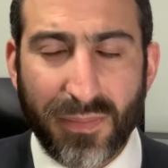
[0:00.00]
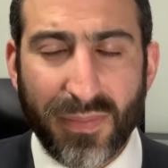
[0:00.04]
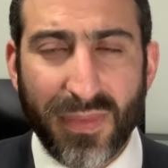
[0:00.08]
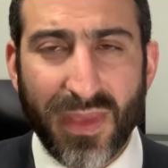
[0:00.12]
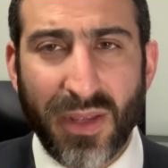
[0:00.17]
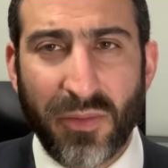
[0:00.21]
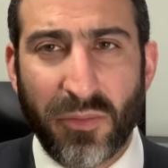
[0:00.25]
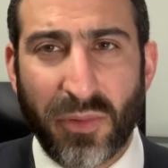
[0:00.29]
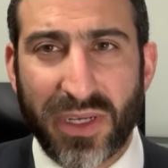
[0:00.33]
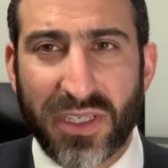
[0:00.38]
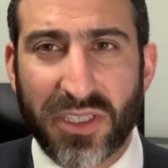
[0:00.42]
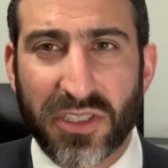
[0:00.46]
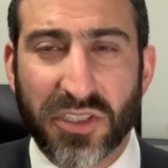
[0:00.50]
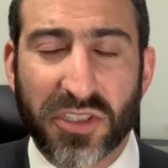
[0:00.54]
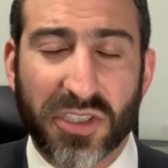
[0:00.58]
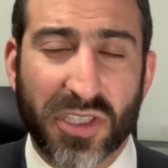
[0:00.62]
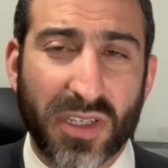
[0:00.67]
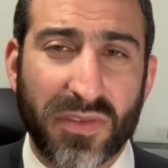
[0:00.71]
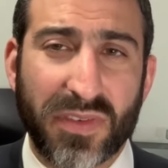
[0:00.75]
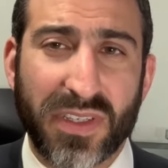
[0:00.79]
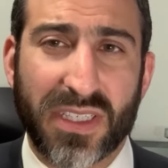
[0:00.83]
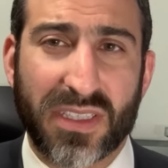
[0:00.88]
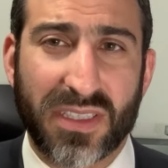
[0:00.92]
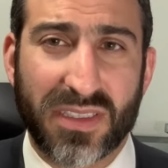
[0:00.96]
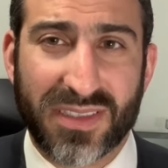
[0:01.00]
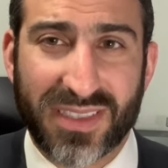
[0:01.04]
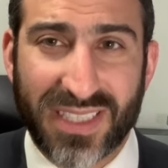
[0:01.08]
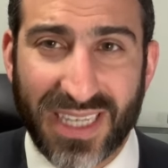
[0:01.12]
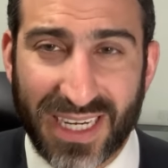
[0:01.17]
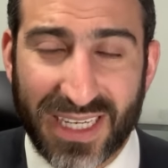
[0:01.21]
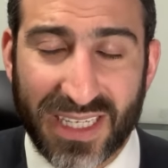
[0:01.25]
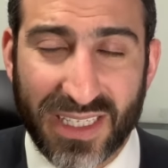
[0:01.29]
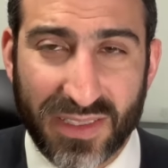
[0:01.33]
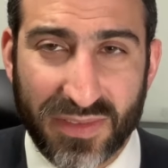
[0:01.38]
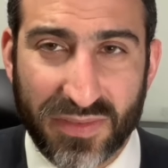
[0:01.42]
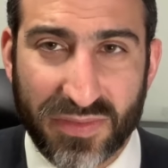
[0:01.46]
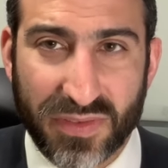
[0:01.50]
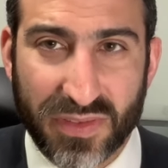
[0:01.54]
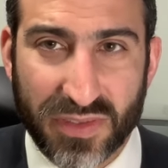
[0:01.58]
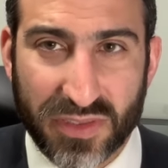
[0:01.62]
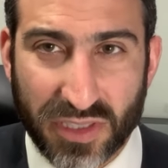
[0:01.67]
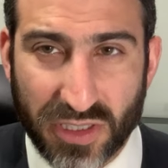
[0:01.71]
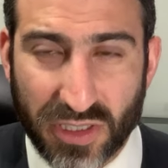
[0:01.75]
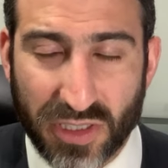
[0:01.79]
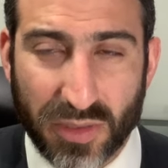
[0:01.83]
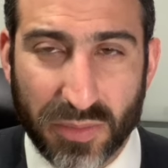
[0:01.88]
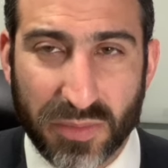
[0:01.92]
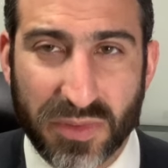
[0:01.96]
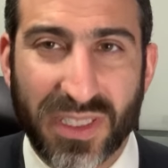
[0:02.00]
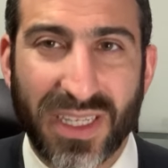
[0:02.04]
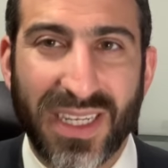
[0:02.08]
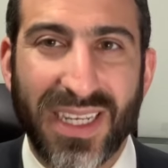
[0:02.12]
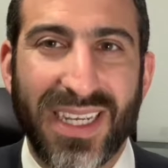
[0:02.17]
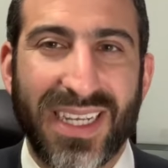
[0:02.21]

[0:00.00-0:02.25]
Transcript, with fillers: when you're serving consecutive terms,